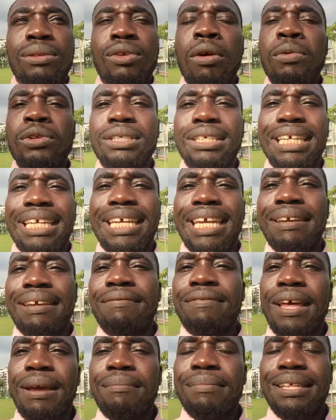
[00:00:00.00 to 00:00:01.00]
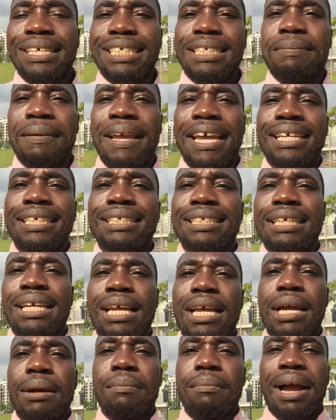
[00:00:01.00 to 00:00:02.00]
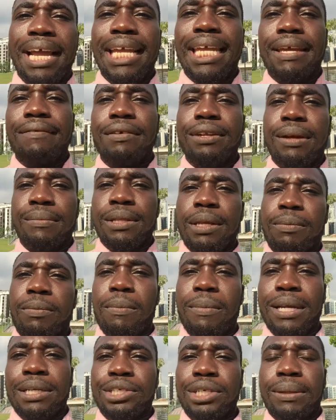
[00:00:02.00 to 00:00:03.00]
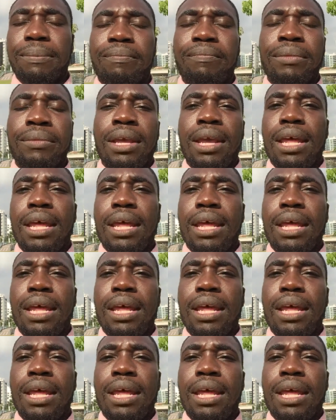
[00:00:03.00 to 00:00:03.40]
almost give them the space by giving them the permission.